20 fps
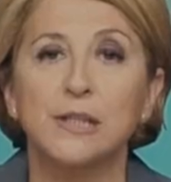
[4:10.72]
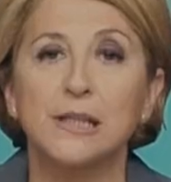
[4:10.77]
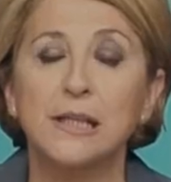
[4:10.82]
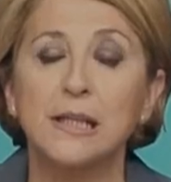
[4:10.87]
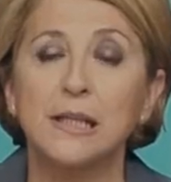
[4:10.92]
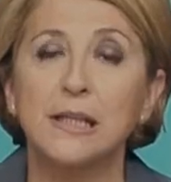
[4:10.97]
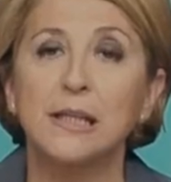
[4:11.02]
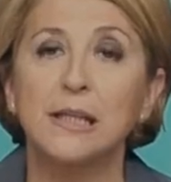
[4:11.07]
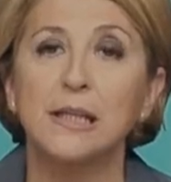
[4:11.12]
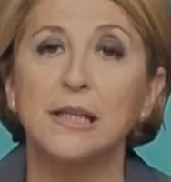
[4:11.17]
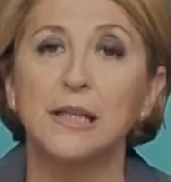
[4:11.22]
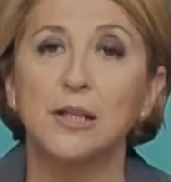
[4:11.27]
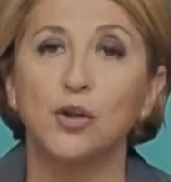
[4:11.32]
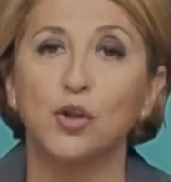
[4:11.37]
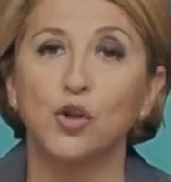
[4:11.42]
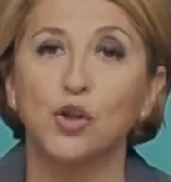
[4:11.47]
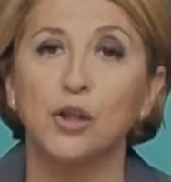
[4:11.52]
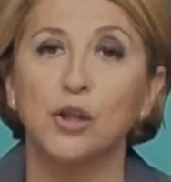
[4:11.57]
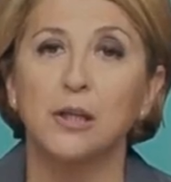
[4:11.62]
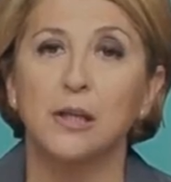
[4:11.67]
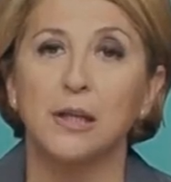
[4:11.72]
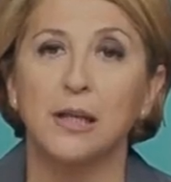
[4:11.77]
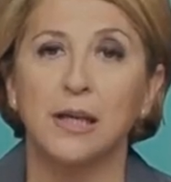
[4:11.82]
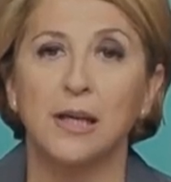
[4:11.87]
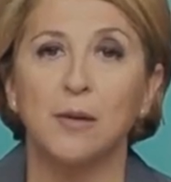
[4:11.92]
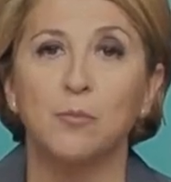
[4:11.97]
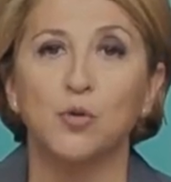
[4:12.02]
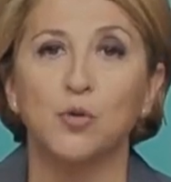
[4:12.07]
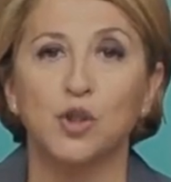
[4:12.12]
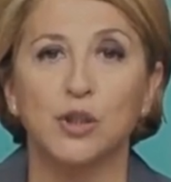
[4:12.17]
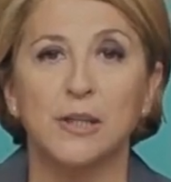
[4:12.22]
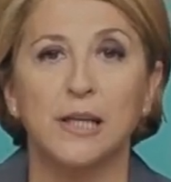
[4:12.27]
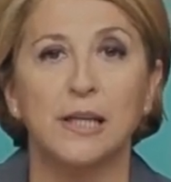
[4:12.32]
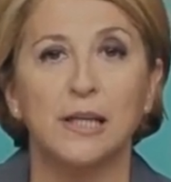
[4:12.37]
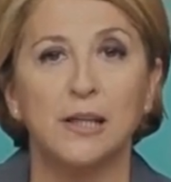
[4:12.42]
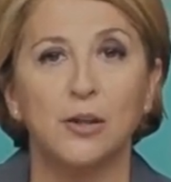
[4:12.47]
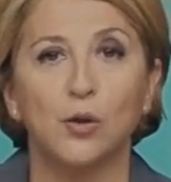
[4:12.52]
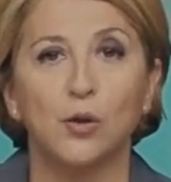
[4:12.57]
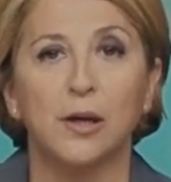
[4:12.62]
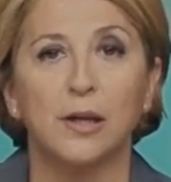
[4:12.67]
a news program reveals that the
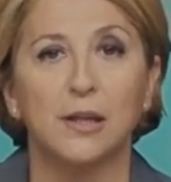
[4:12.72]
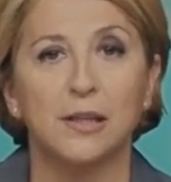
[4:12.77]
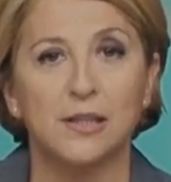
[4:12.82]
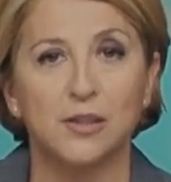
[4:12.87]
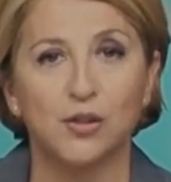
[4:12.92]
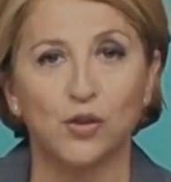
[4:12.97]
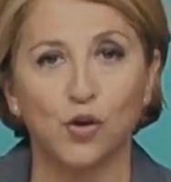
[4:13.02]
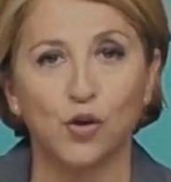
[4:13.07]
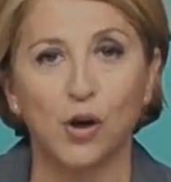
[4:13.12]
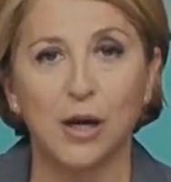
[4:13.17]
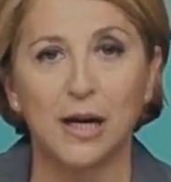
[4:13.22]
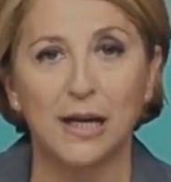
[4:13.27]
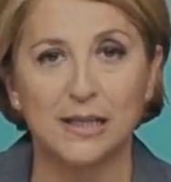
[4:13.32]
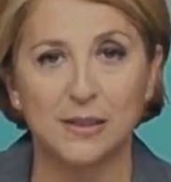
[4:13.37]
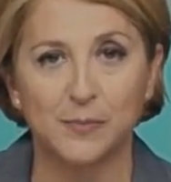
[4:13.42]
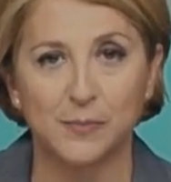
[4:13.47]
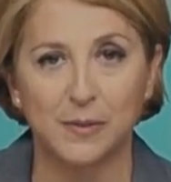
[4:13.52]
authorities are looking for him for